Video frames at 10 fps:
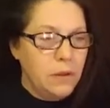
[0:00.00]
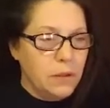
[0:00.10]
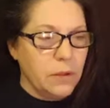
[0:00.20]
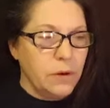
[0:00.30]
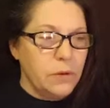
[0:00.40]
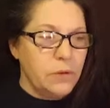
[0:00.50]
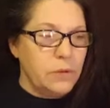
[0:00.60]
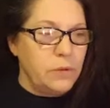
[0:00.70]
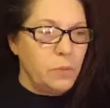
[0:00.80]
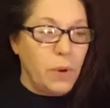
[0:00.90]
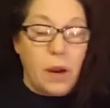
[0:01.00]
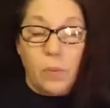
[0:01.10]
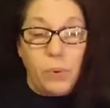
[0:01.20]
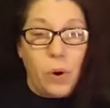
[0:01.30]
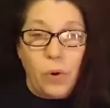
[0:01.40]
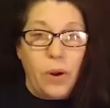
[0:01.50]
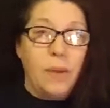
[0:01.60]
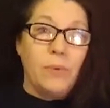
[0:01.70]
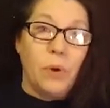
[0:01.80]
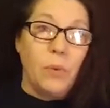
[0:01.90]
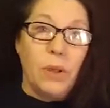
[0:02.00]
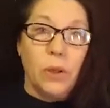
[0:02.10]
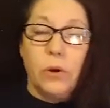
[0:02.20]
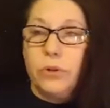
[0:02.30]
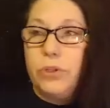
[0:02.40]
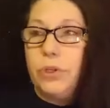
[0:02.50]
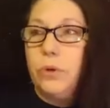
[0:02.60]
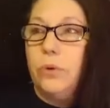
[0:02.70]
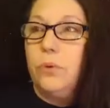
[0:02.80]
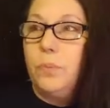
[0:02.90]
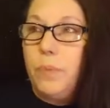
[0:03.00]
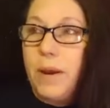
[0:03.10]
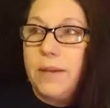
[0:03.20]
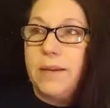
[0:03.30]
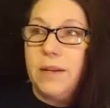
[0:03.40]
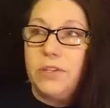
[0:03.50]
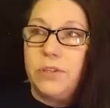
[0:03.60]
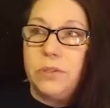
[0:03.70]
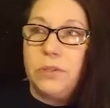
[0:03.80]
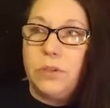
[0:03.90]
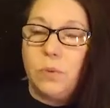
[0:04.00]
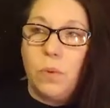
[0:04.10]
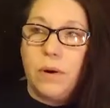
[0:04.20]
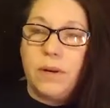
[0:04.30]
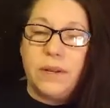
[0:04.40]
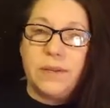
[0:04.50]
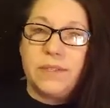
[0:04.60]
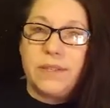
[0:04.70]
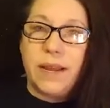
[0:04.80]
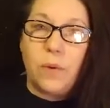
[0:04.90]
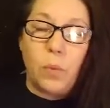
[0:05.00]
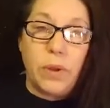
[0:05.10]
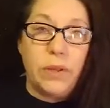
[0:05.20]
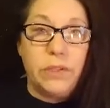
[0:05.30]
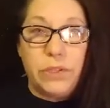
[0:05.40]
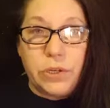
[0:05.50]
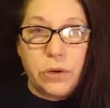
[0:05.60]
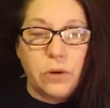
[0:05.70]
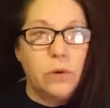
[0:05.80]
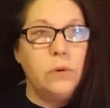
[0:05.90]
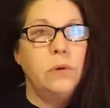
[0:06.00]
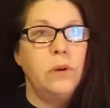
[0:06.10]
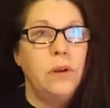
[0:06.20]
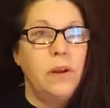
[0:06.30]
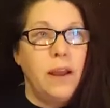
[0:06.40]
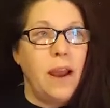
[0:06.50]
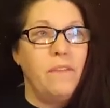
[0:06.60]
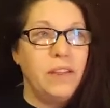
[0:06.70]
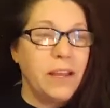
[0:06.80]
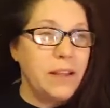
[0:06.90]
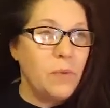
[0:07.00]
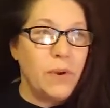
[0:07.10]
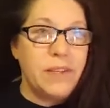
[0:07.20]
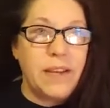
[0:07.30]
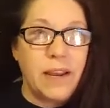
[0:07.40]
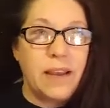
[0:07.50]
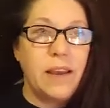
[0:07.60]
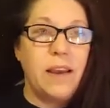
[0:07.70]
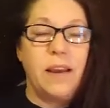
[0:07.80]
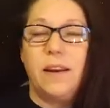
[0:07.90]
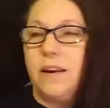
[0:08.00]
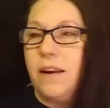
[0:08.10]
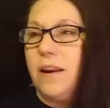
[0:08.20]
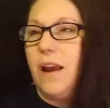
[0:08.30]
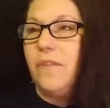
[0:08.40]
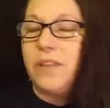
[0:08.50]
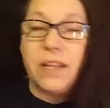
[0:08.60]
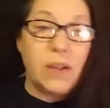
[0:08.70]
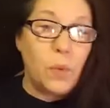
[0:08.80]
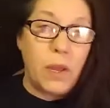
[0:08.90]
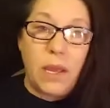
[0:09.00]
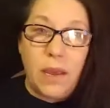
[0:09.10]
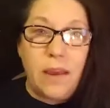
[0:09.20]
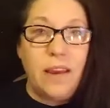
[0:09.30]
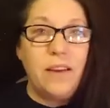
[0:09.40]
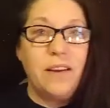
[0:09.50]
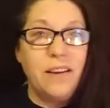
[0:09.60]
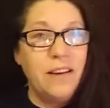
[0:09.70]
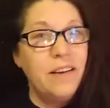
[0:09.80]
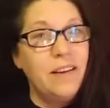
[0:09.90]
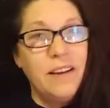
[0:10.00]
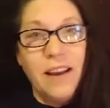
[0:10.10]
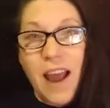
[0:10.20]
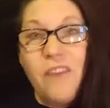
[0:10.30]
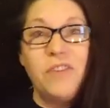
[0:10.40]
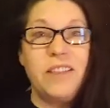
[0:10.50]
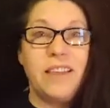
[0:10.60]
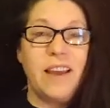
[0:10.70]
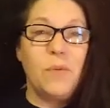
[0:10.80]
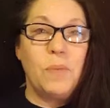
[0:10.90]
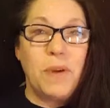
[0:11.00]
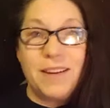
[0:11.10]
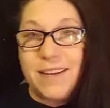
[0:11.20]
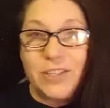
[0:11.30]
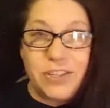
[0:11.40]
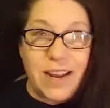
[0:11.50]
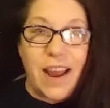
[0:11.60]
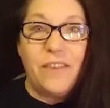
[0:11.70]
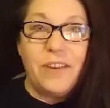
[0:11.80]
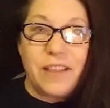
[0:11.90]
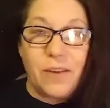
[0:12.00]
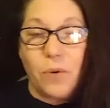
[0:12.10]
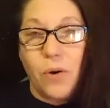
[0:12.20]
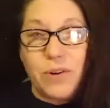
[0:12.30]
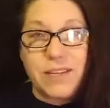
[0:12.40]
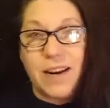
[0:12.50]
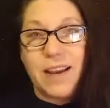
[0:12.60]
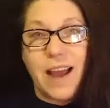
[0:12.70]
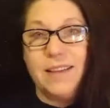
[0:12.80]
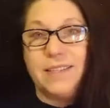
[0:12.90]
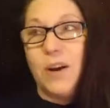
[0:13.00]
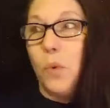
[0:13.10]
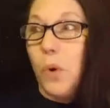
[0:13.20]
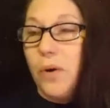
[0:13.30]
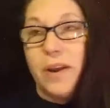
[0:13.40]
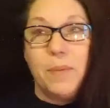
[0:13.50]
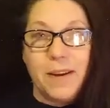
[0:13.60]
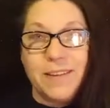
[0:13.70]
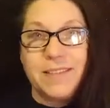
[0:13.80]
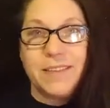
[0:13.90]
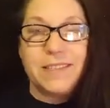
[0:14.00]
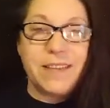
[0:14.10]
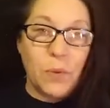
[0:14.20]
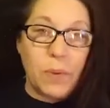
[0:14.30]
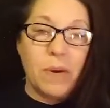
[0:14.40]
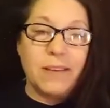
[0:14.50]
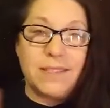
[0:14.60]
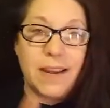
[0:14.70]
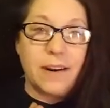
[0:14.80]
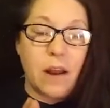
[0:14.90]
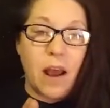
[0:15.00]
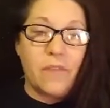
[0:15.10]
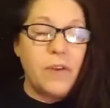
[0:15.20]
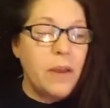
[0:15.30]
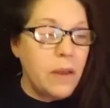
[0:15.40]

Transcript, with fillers: learn, we are programmed or we learn to pay attention to what it is that we do, everything that we take in, everything that we eat, everything. We pay attention to everything. We're always on a constant worry basis that we might set it up.